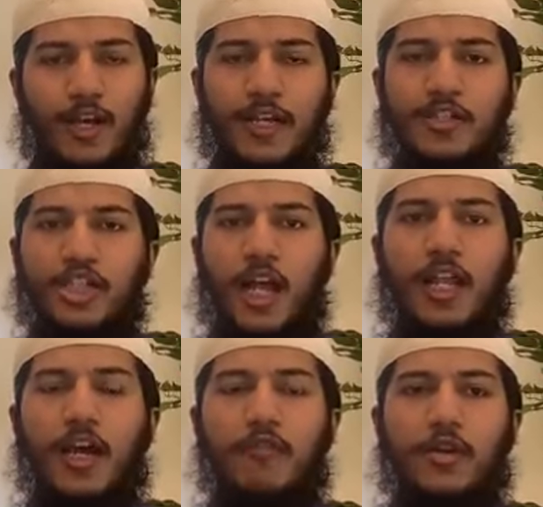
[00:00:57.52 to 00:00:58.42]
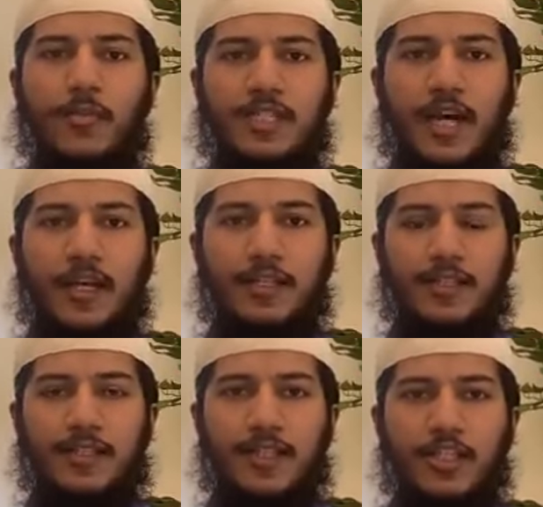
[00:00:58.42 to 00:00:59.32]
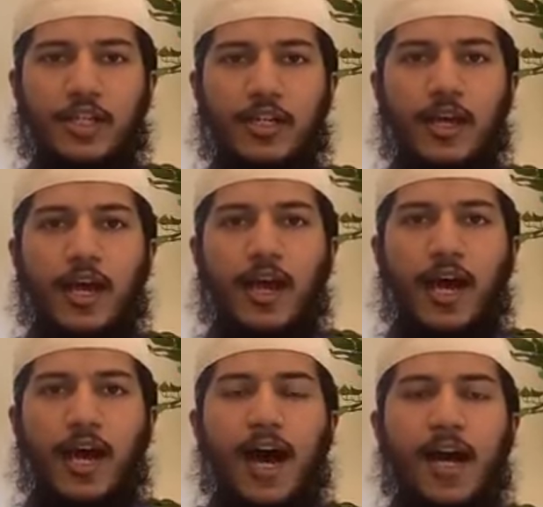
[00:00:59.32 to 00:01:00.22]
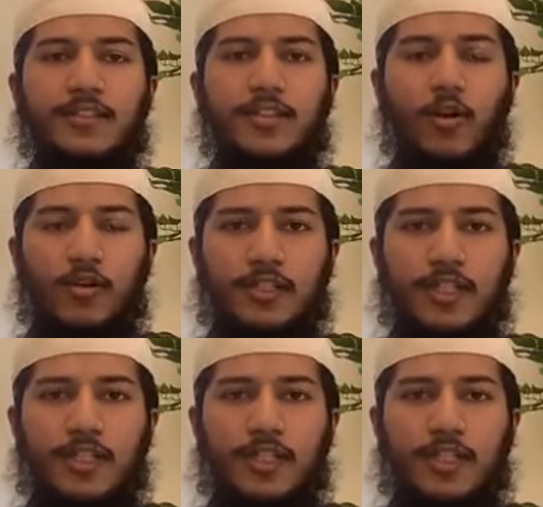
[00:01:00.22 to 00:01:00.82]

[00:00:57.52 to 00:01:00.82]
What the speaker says: Inshallah, we will be starting the session, Ask Dr.